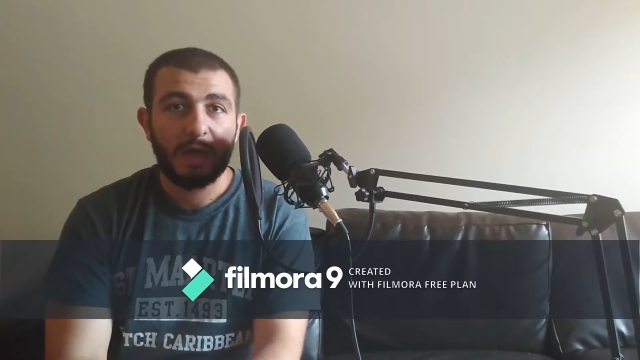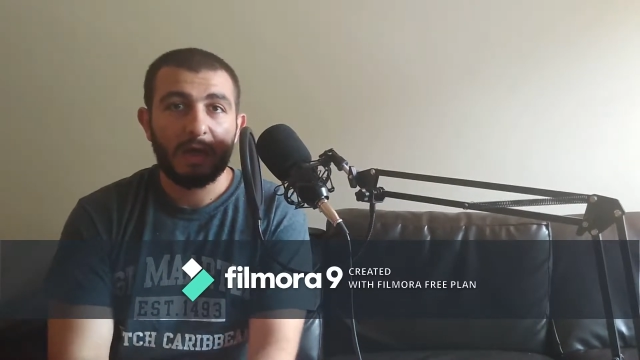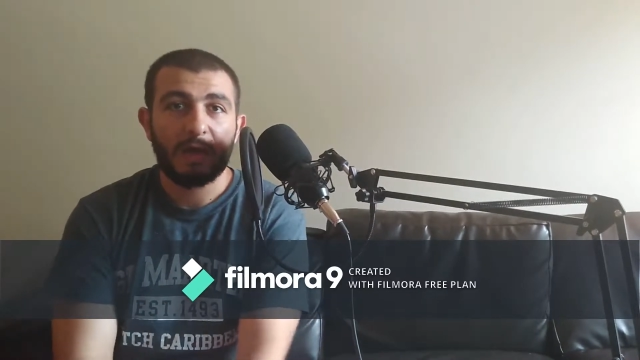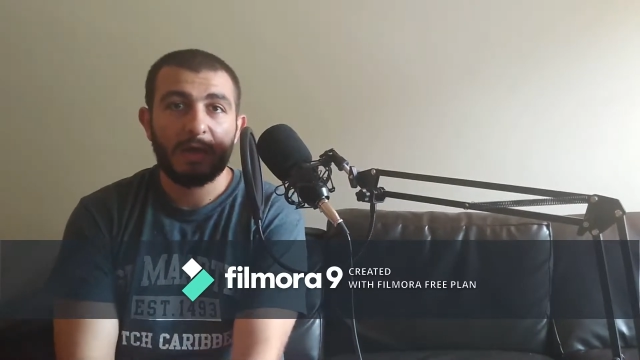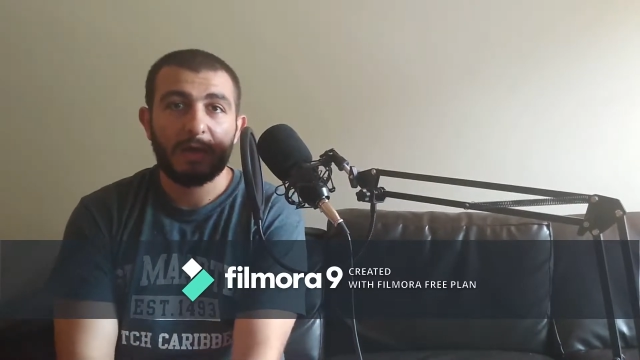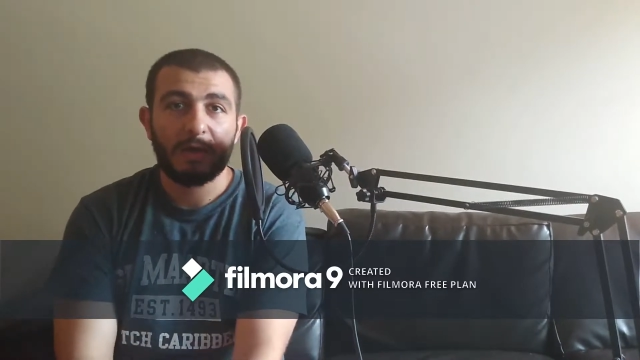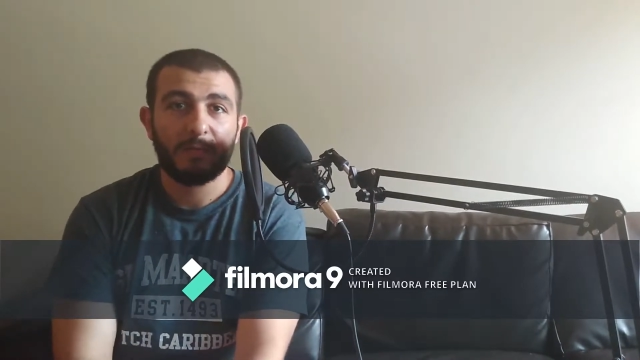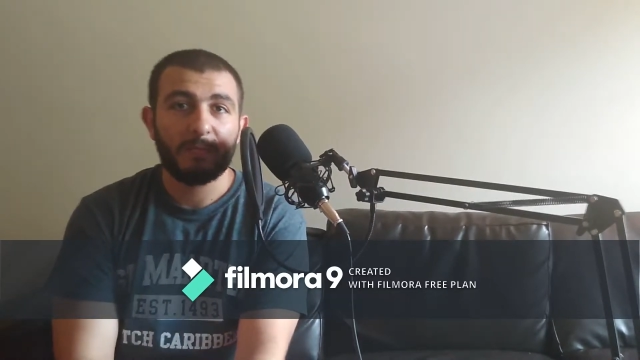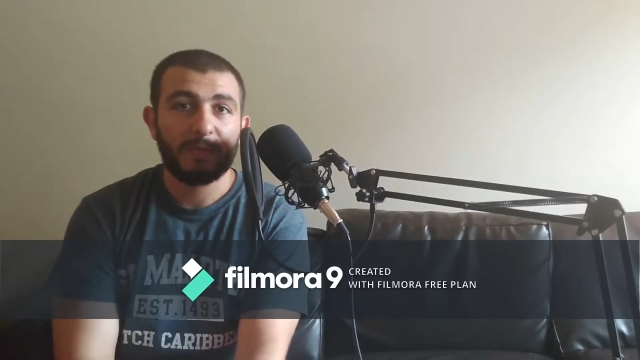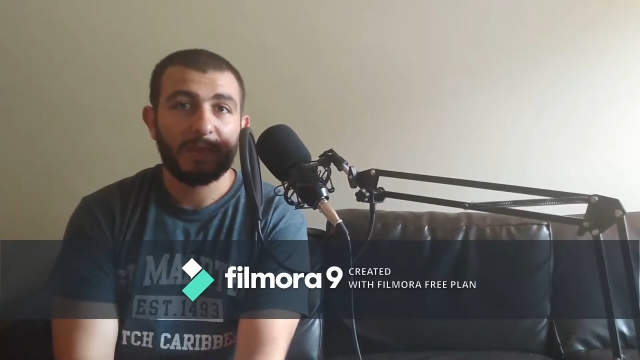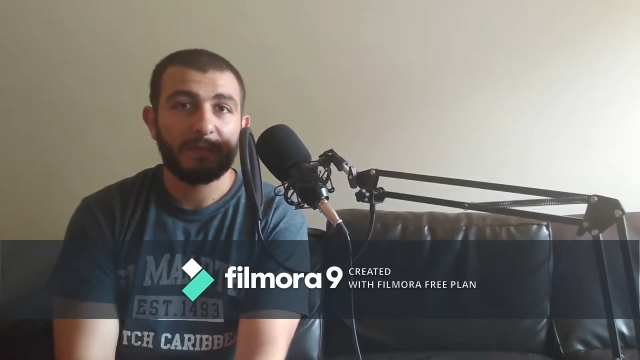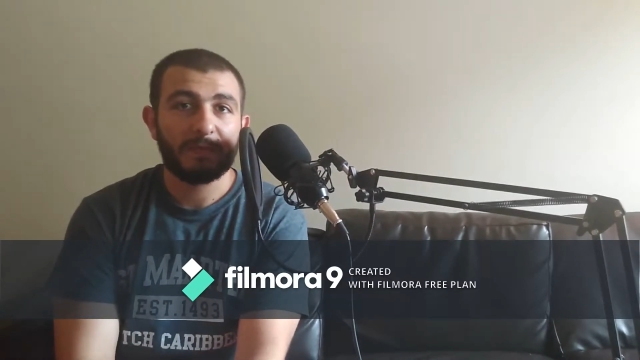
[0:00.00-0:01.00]

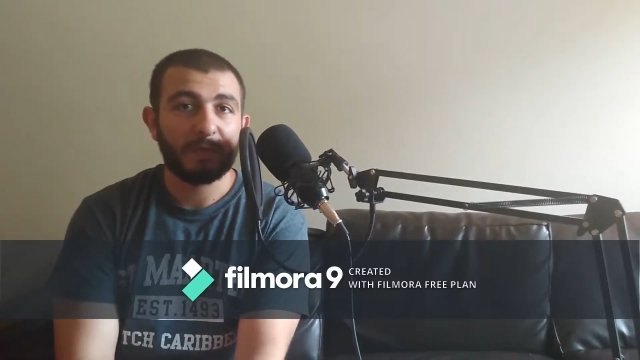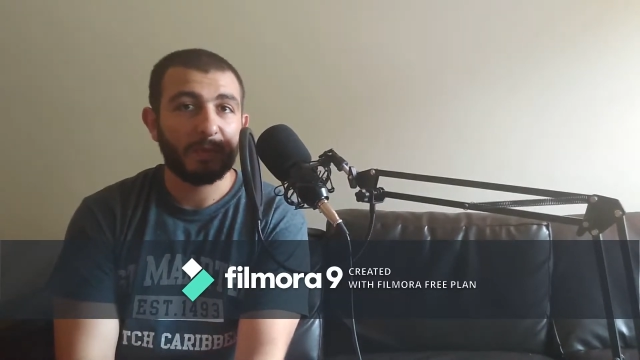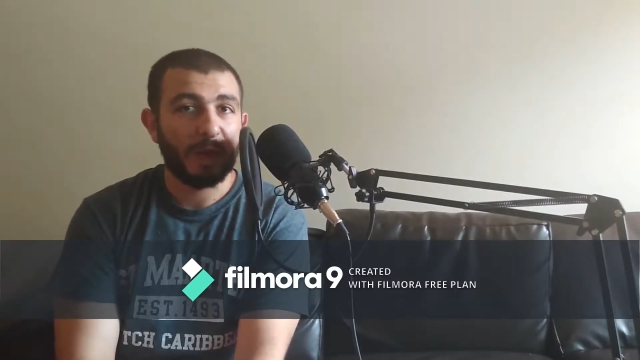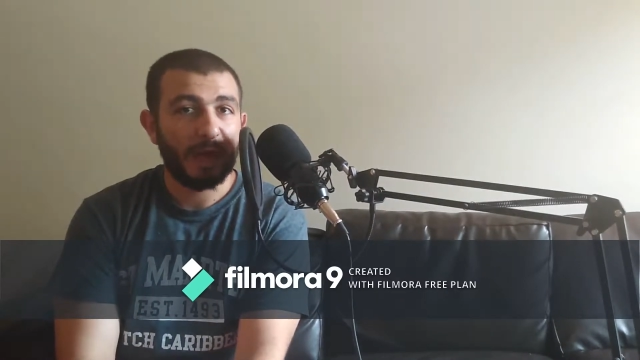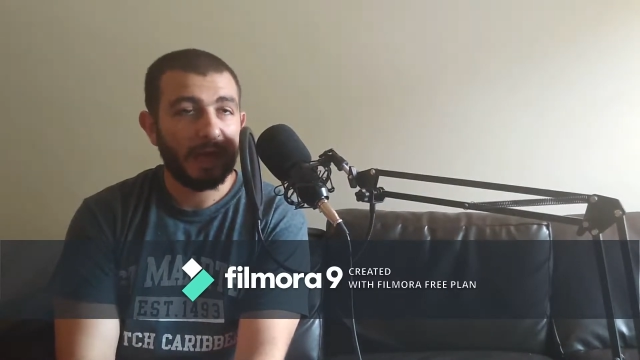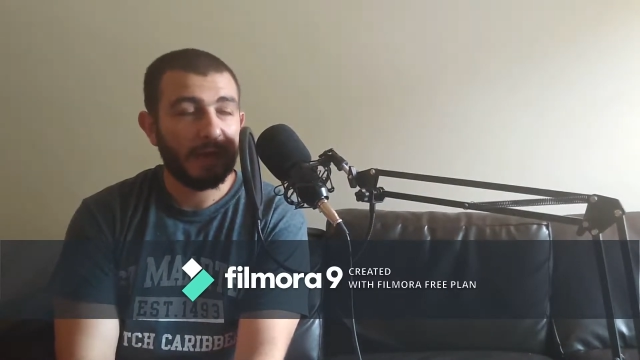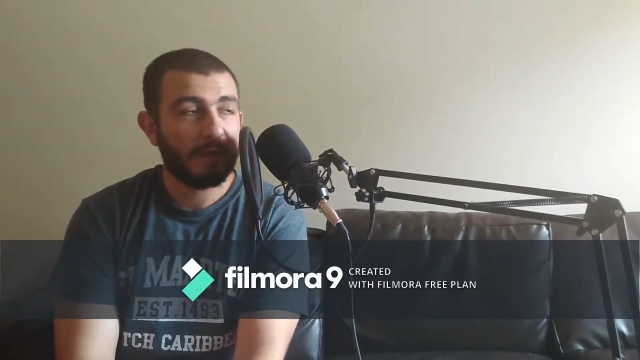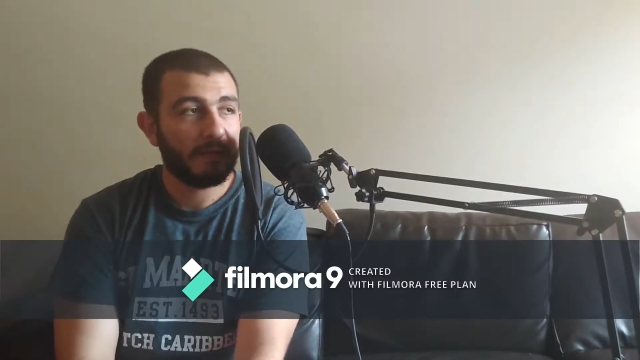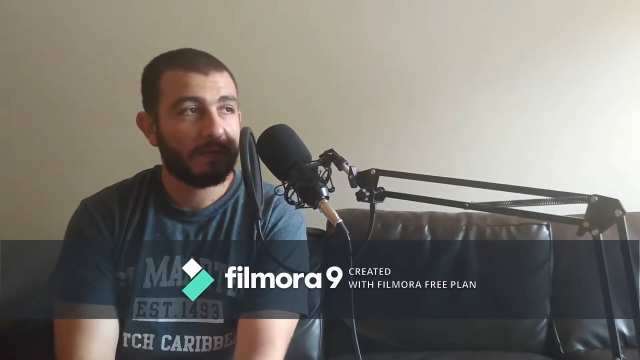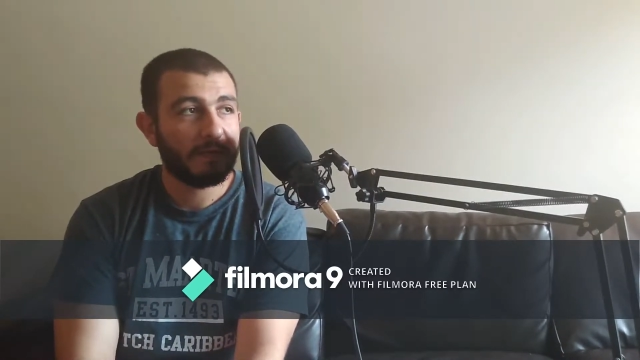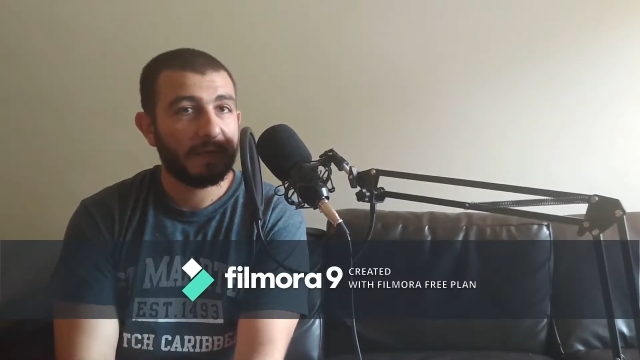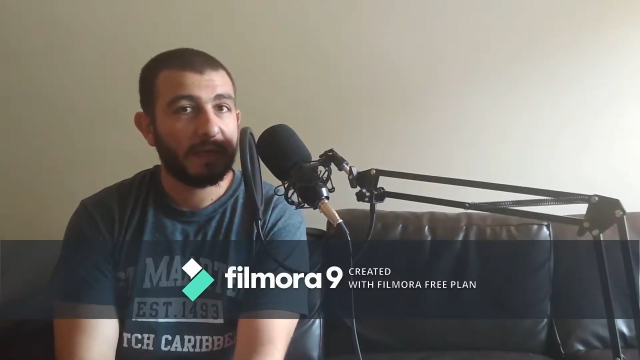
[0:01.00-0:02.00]
If you
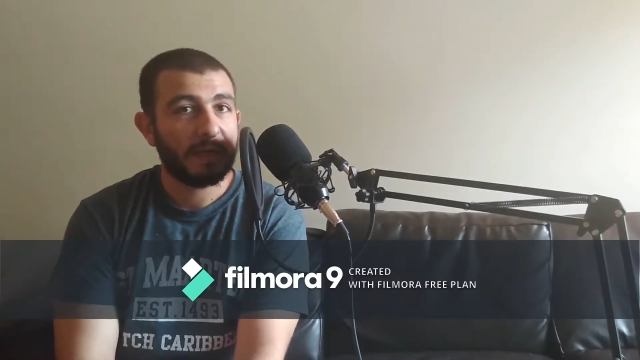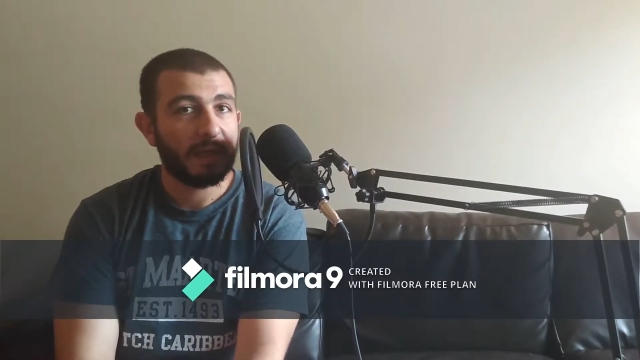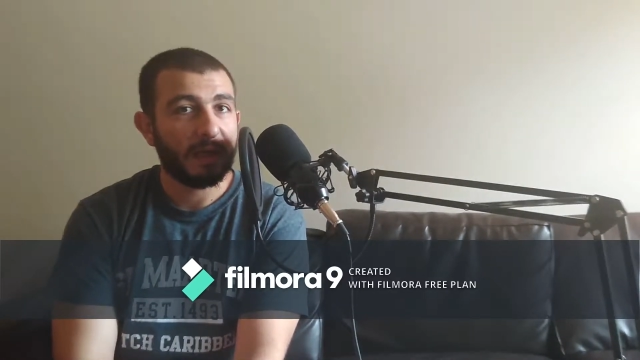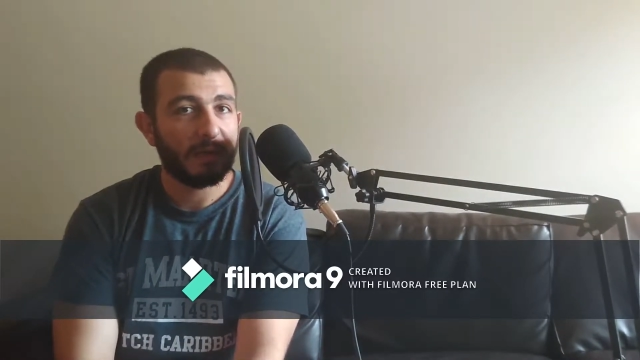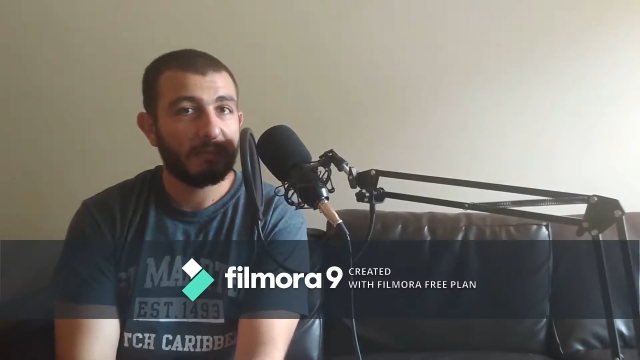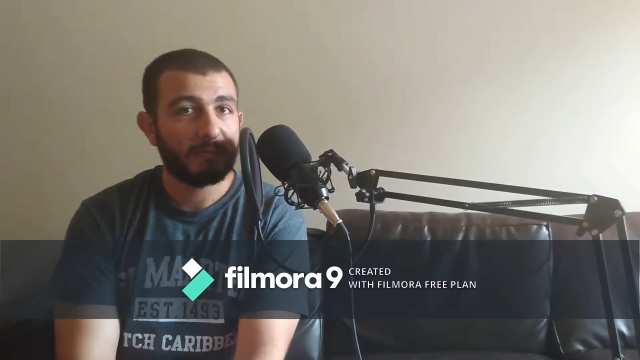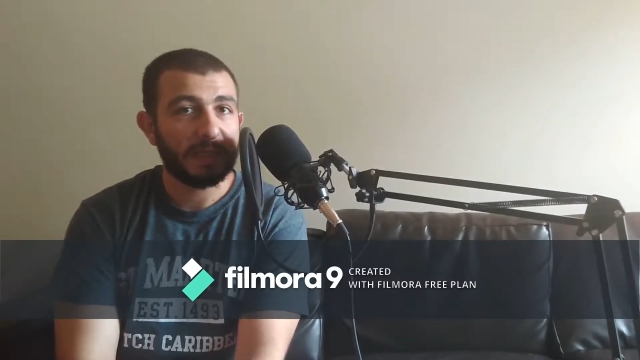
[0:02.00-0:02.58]
have a